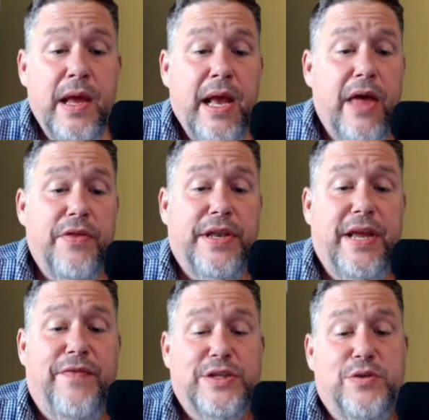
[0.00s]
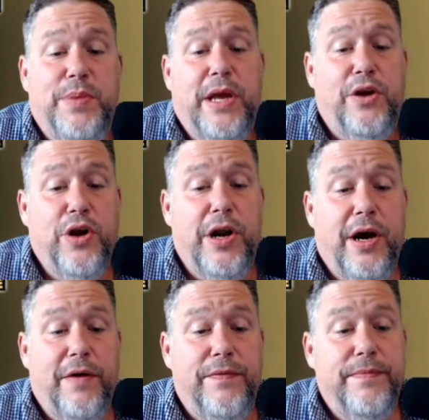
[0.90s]
And the defense will be good
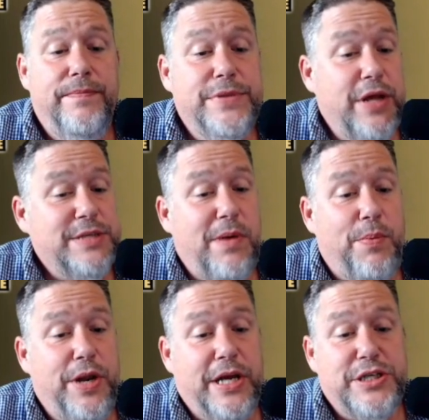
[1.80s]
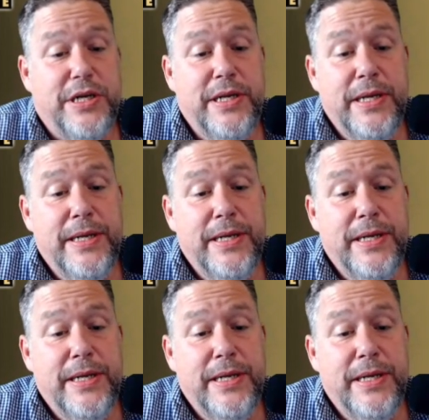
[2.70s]
enough. So that's my prediction.